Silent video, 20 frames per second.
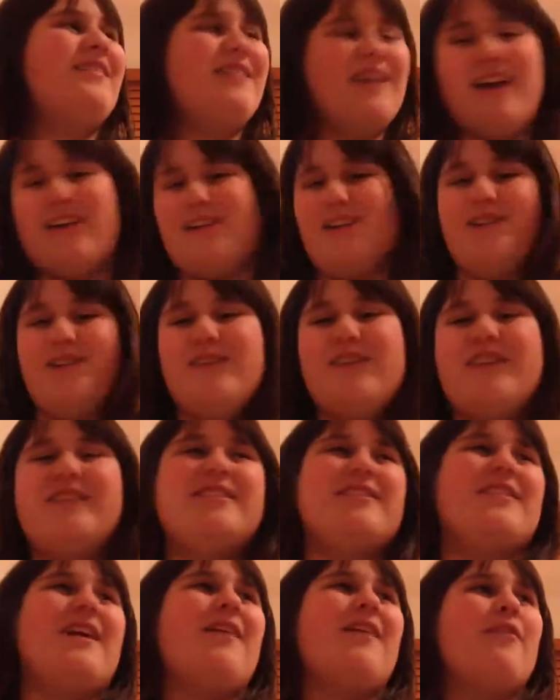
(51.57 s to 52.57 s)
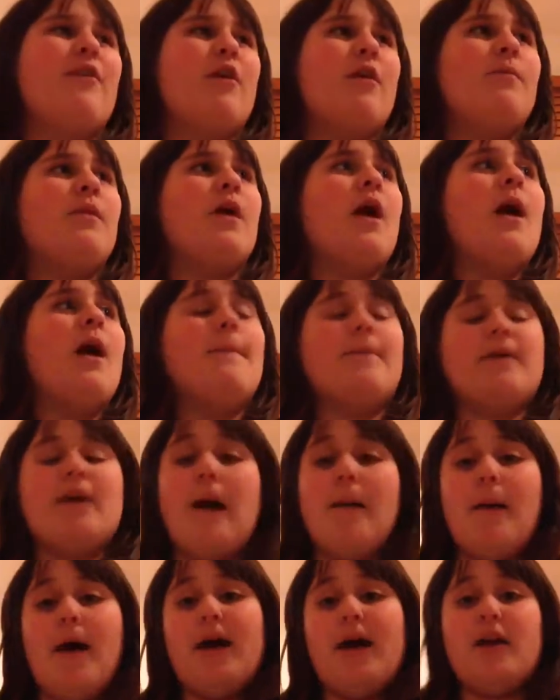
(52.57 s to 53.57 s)
I don't know what I did that for, but
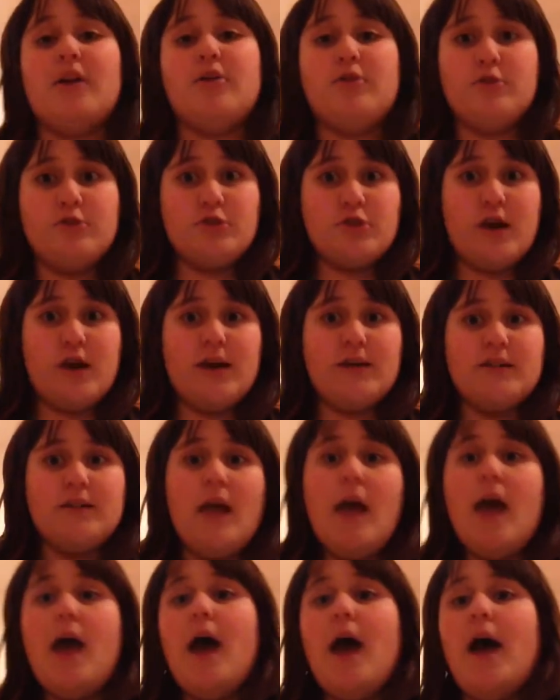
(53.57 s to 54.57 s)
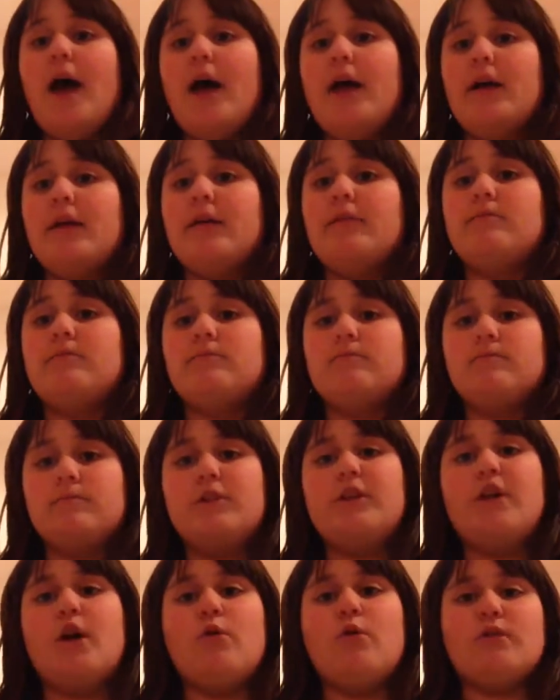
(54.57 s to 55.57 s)
yeah, I got a new dress. I,
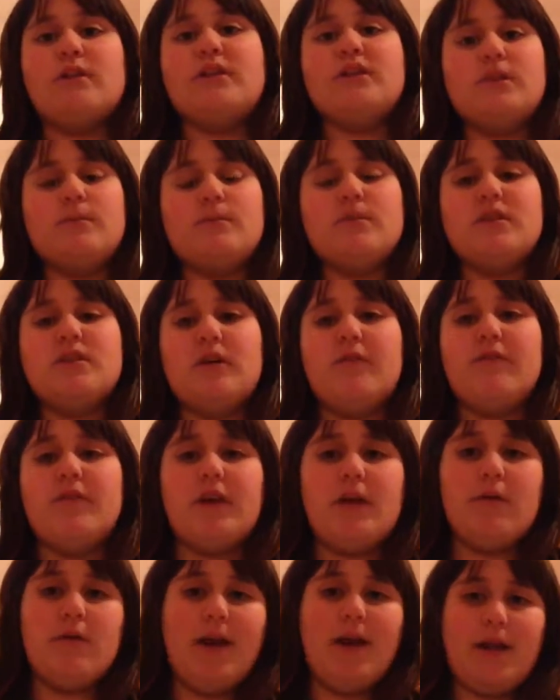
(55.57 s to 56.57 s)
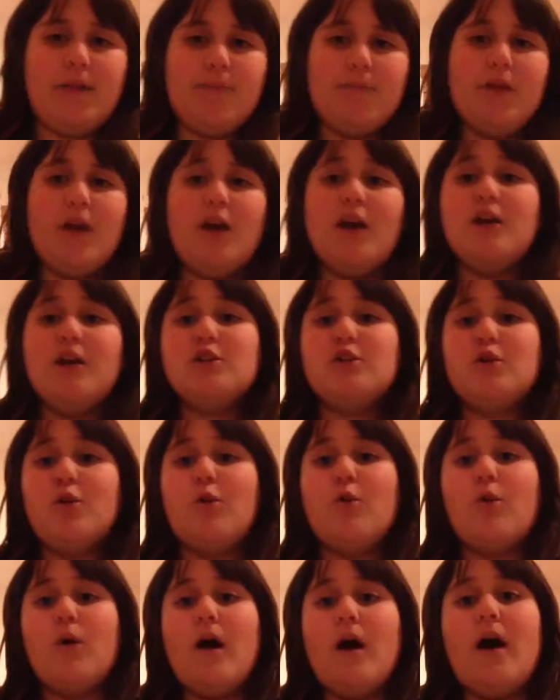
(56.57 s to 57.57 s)
you know, did some stuff to get ready.
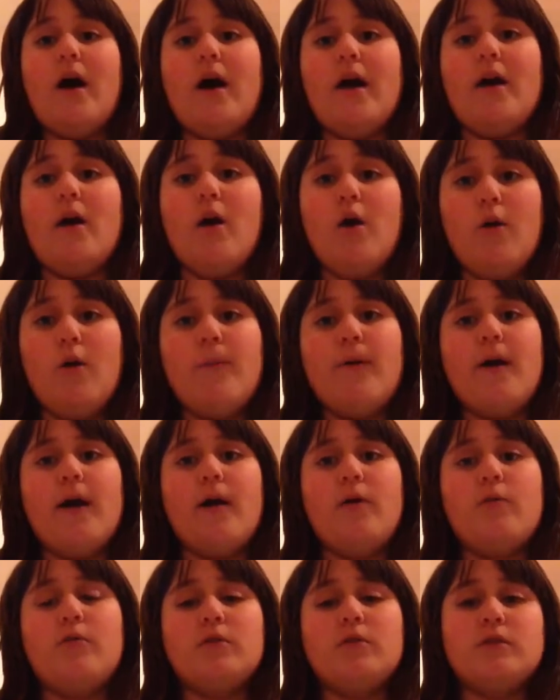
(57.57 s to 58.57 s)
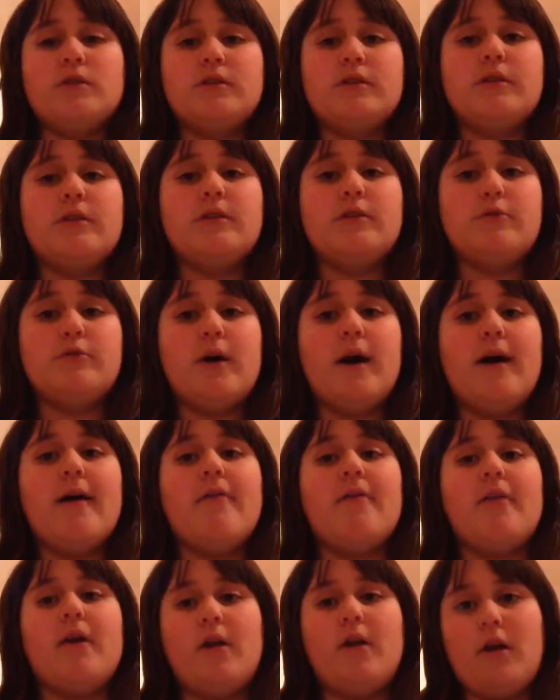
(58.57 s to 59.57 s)
So I hope I will see you
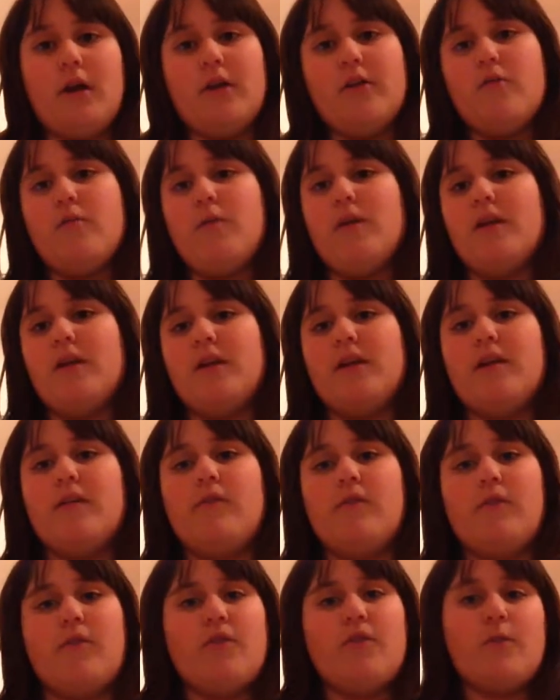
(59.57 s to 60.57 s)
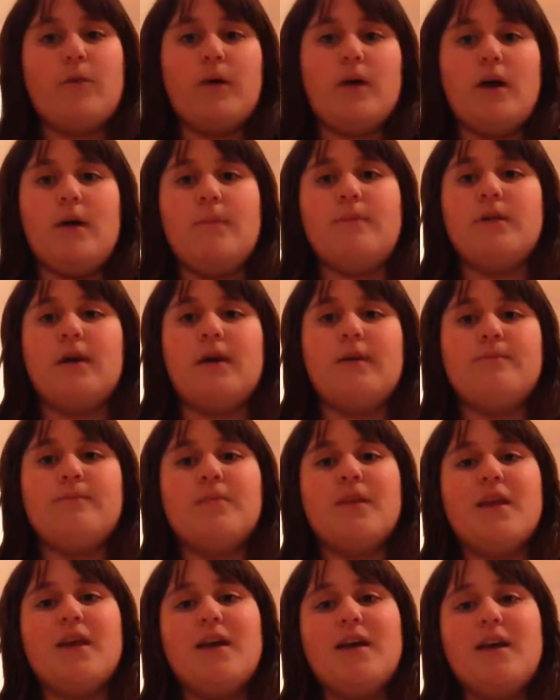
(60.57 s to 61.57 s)
guys later. I just wanted to give you this quick update.
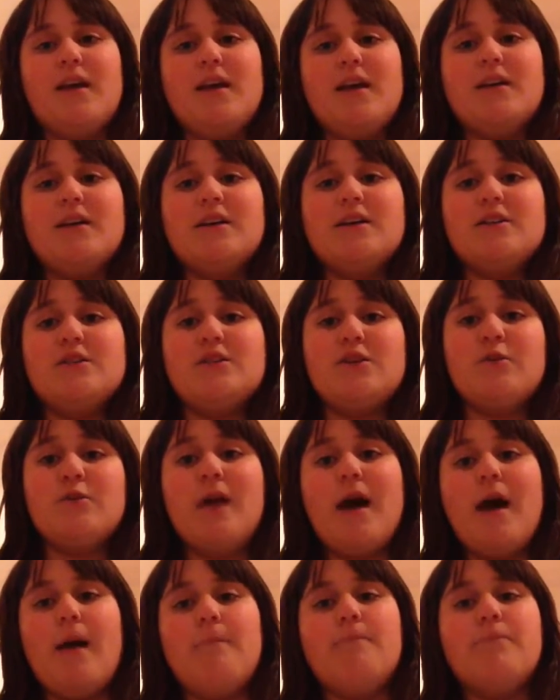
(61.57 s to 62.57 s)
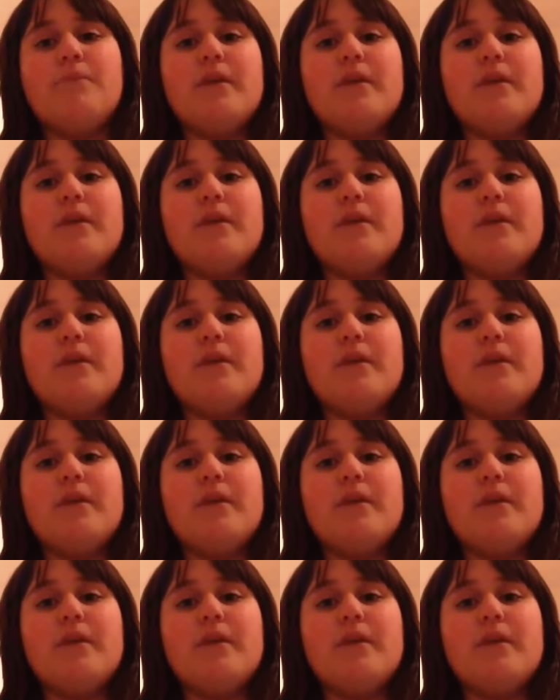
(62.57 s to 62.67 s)
So yeah.